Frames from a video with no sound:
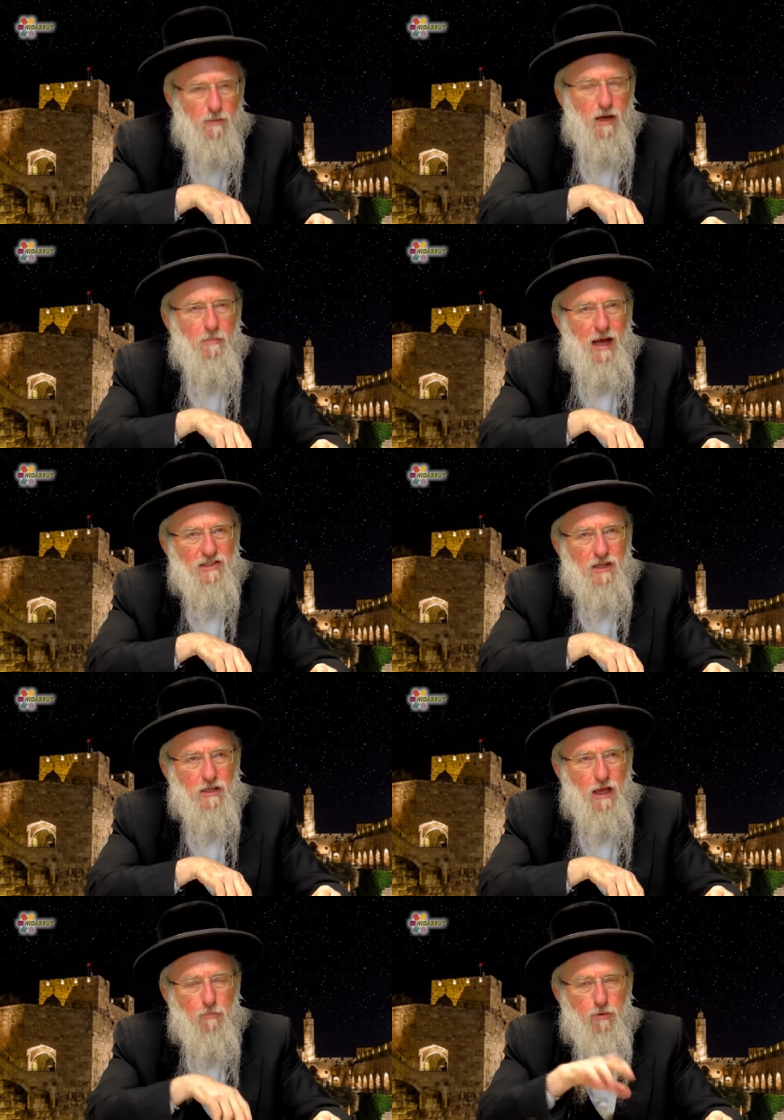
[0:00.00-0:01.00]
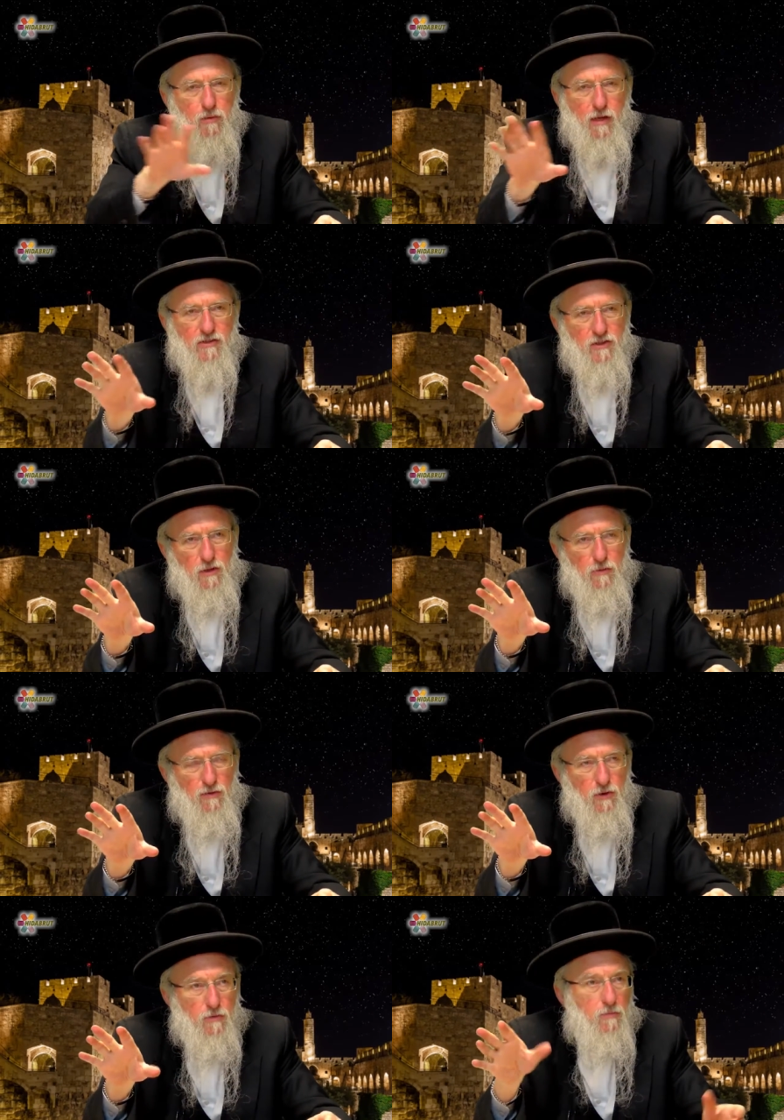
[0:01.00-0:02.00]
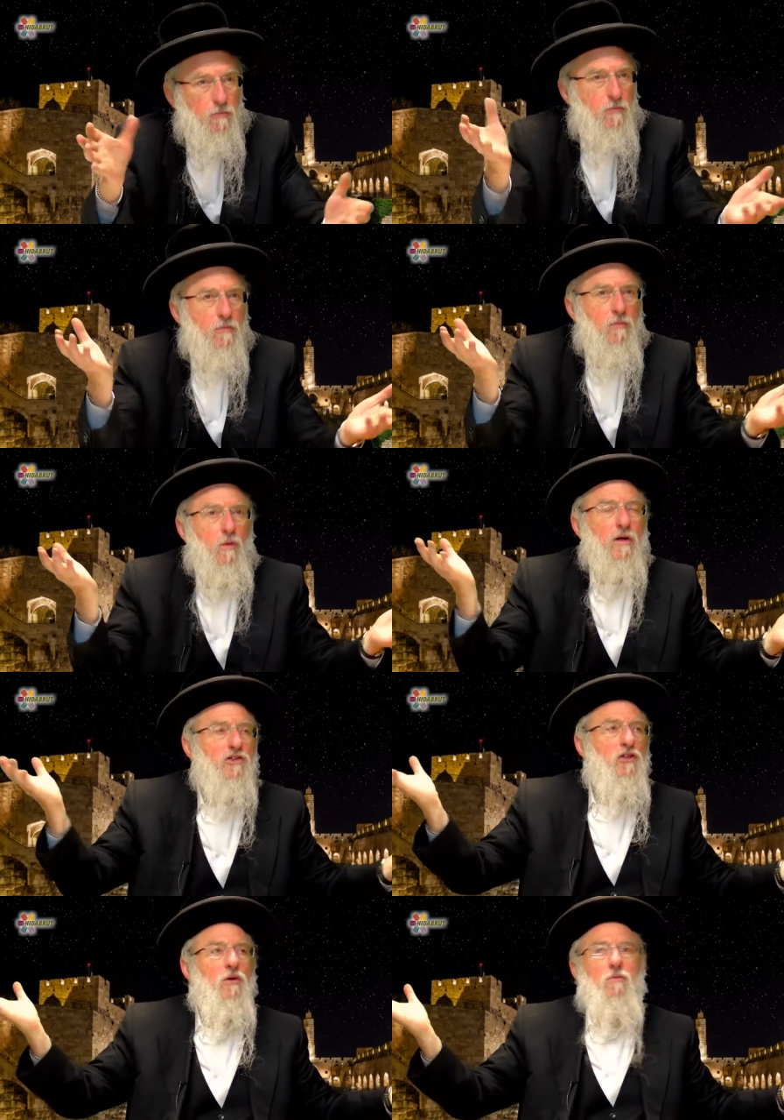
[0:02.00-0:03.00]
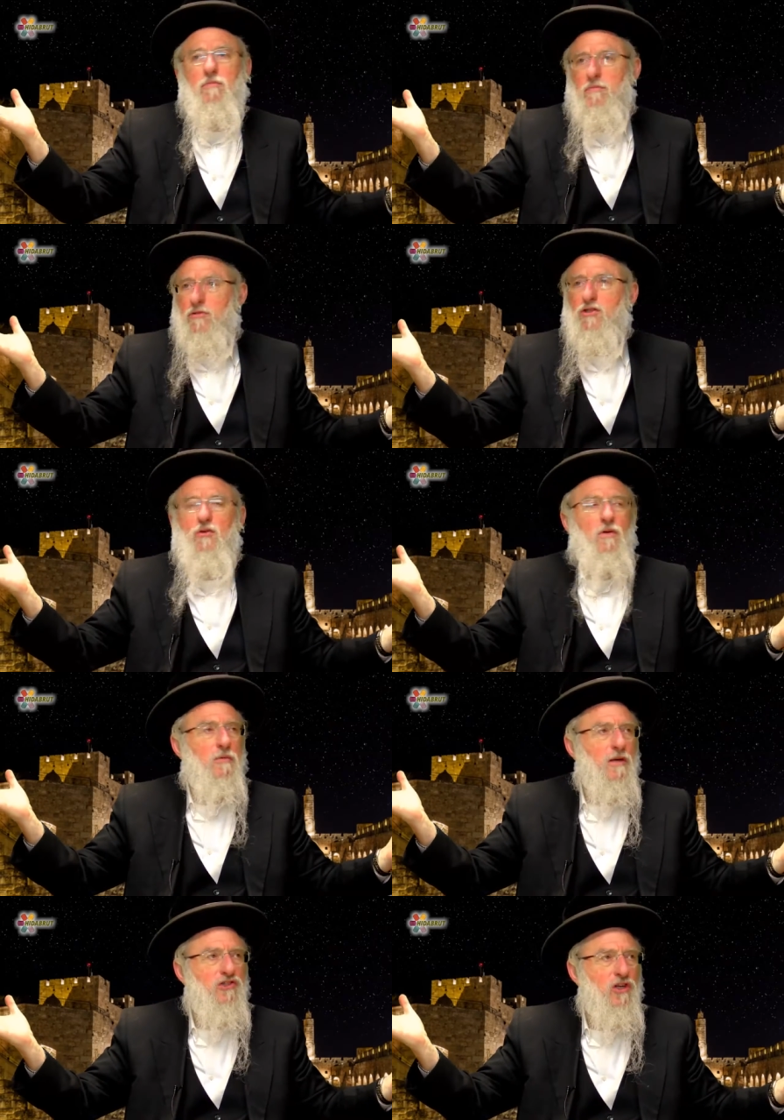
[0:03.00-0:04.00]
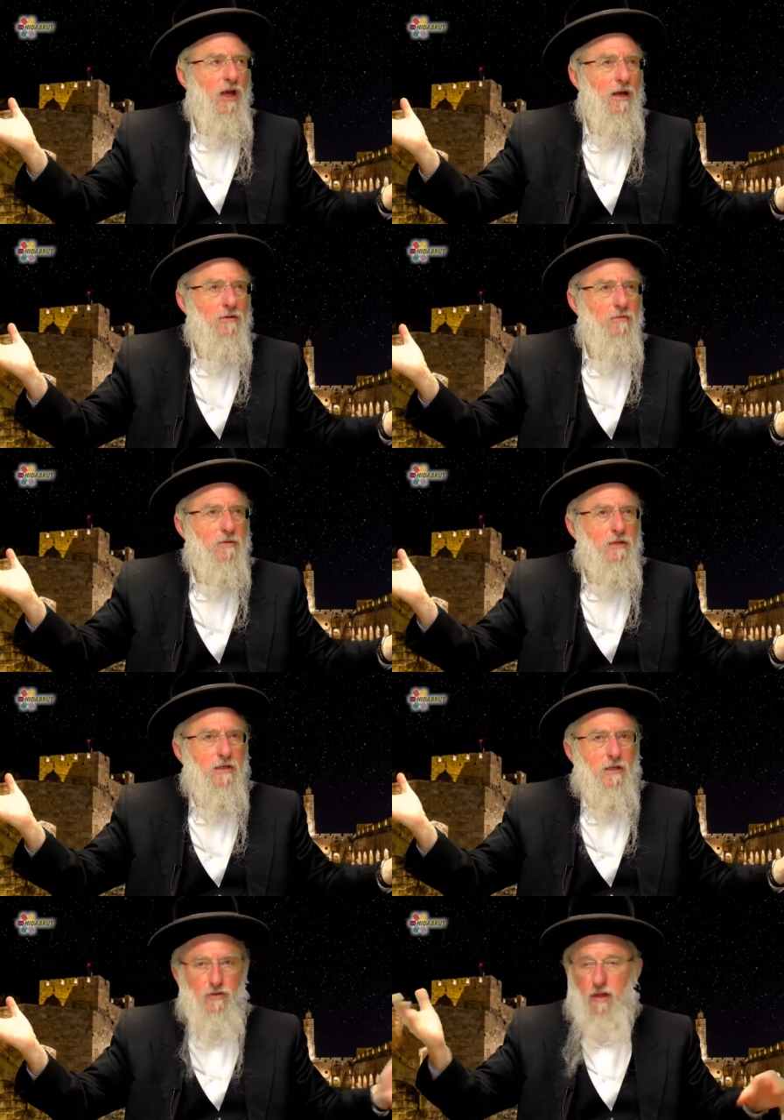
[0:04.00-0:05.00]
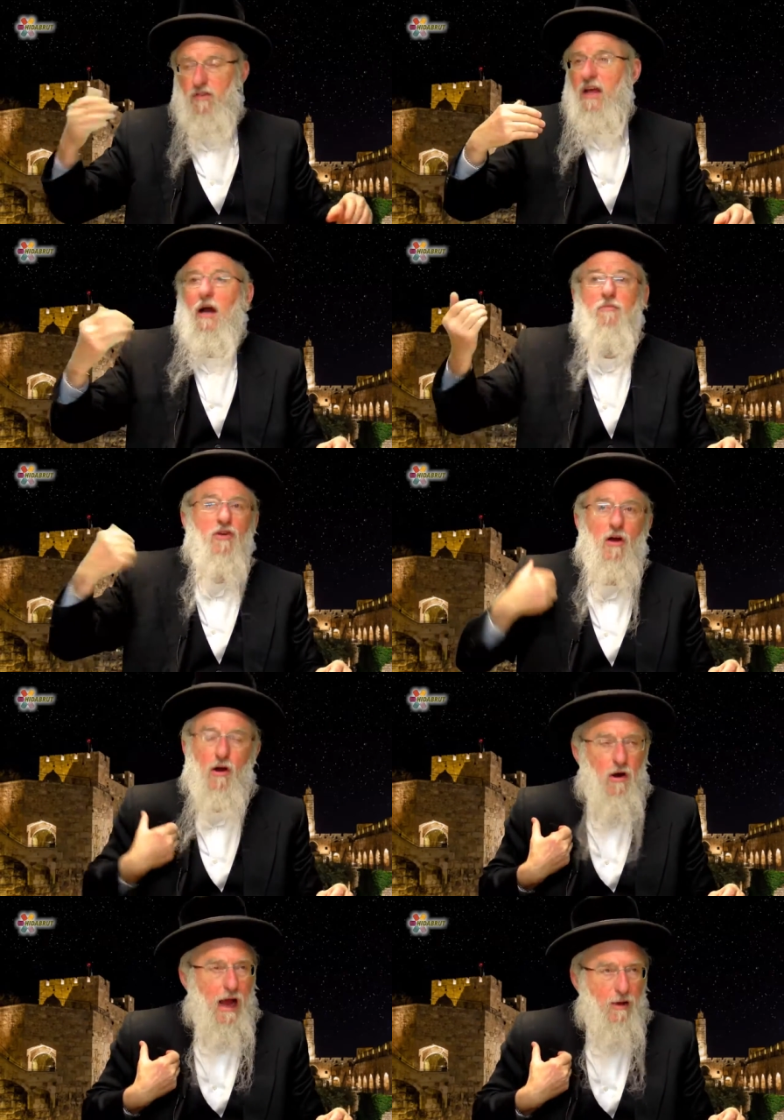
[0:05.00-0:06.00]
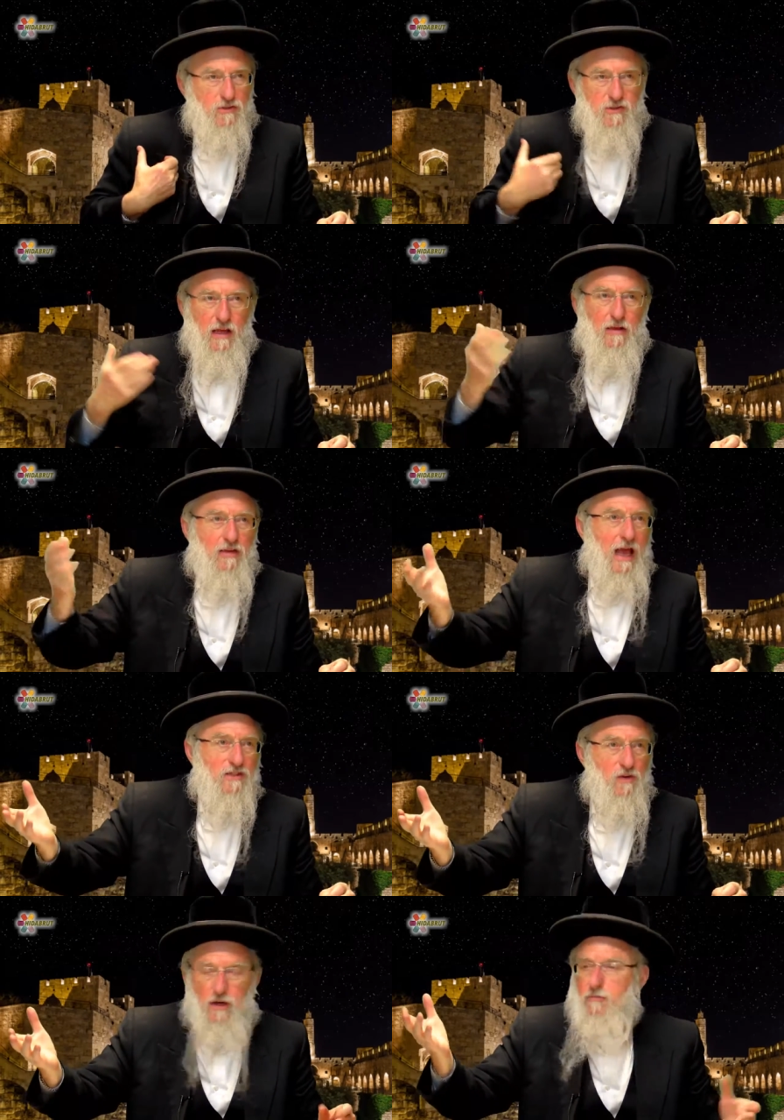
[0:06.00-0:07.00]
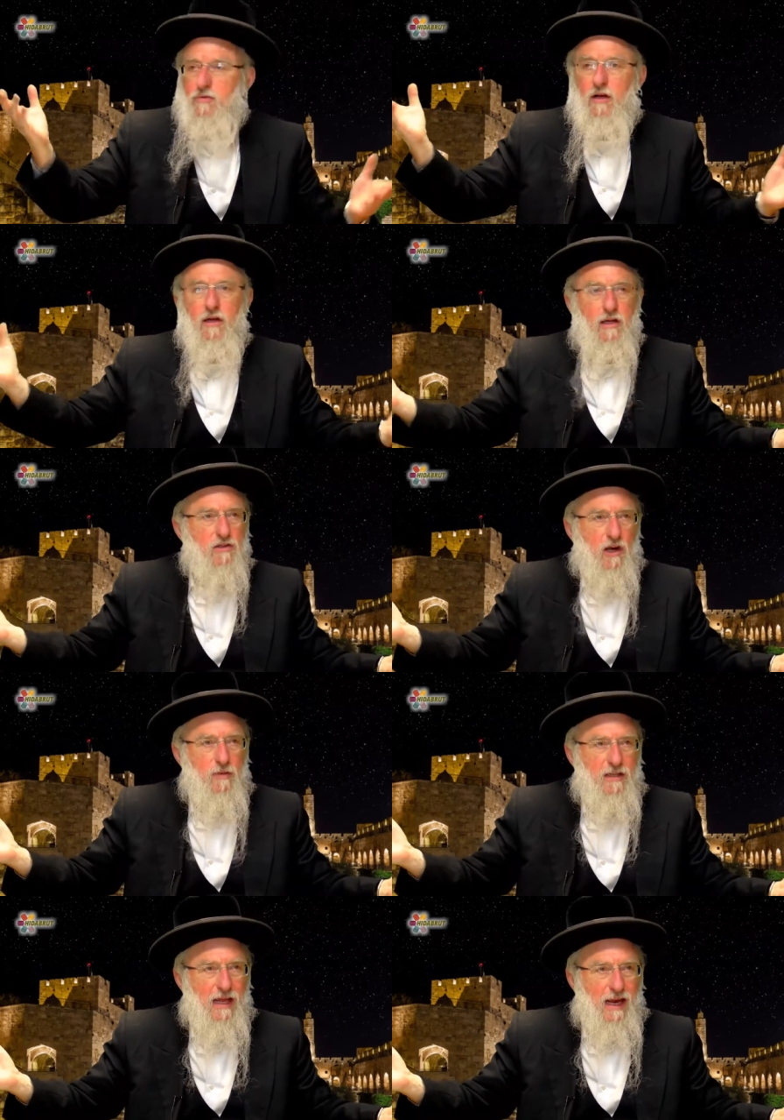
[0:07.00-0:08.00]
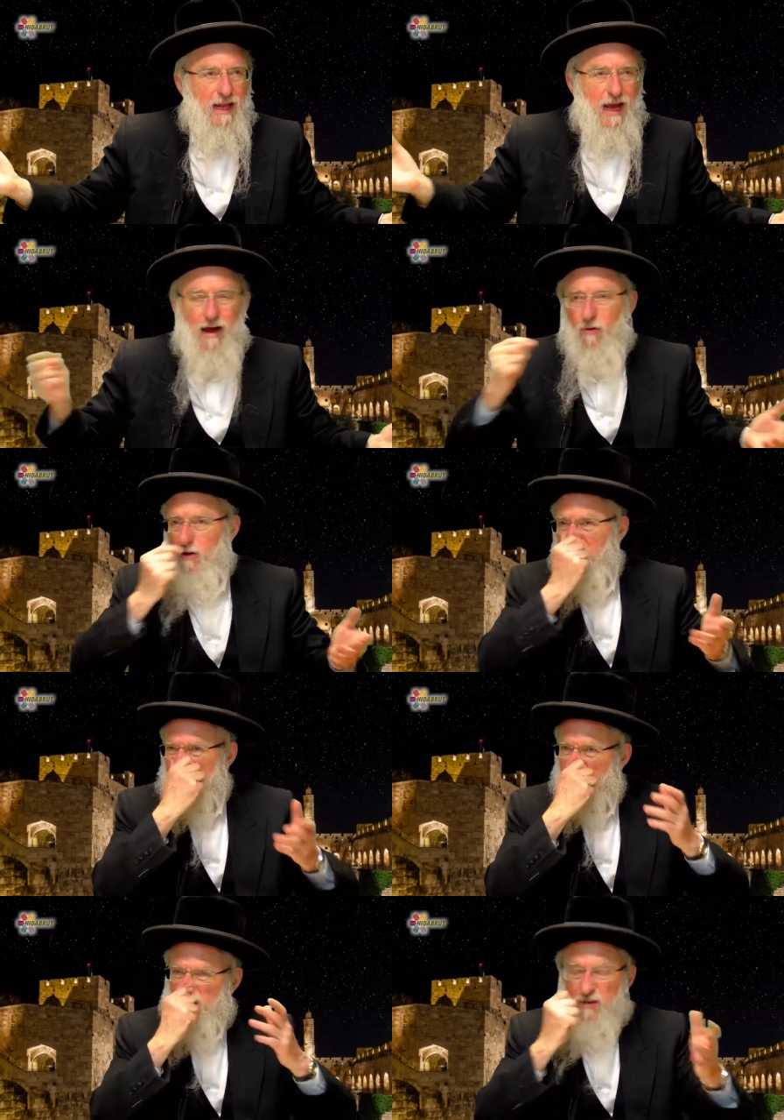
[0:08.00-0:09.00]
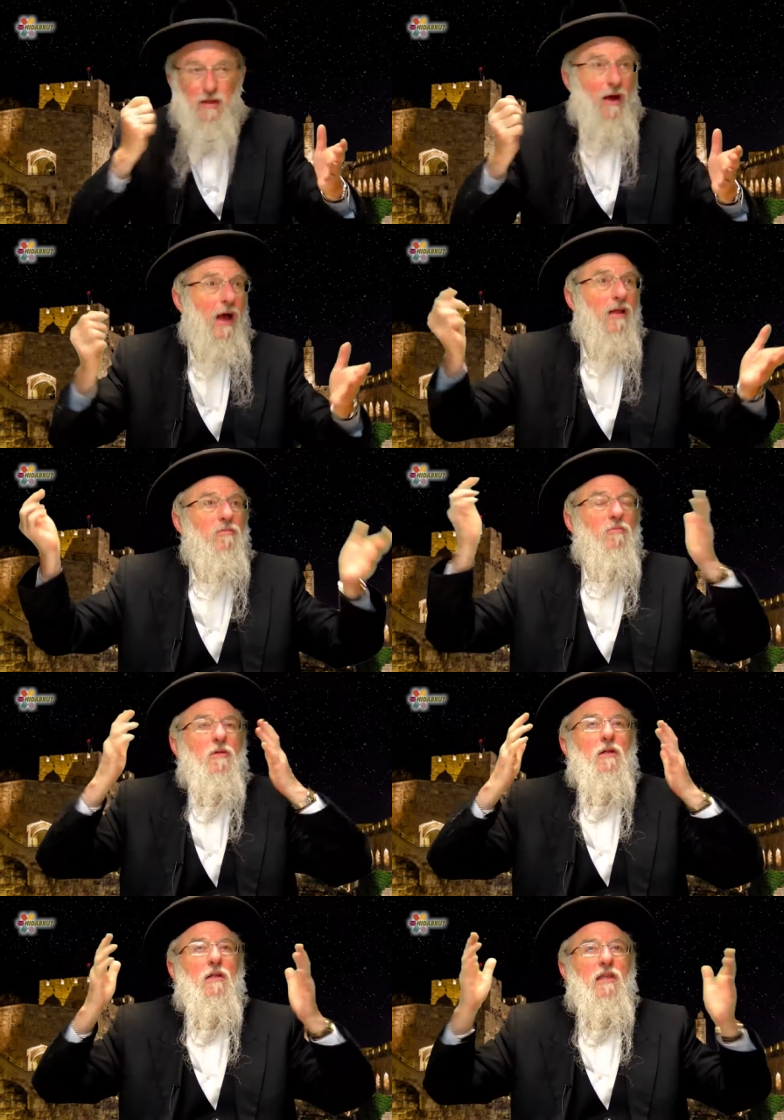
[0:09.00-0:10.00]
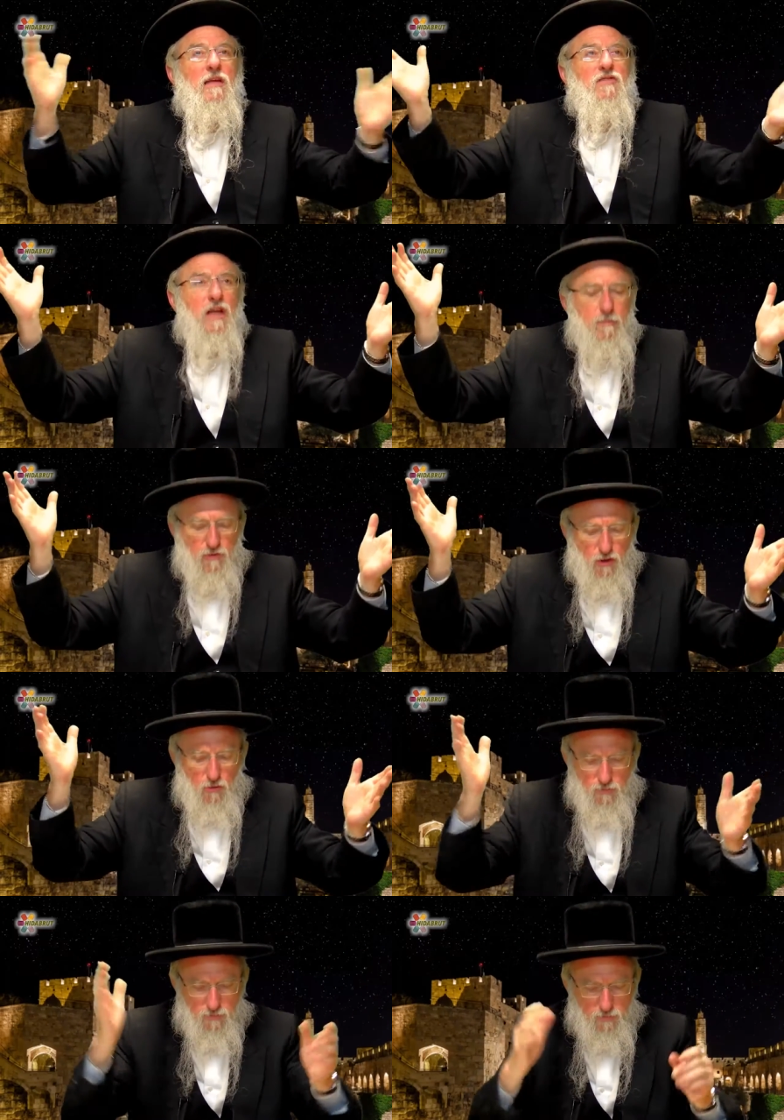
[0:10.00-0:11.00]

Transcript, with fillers: him in a basket and put him next to the river. What can she do? She's doing the best she can. If they come to her house and ask for him, he's going to be dead anyhow. She puts him there and leaves it up to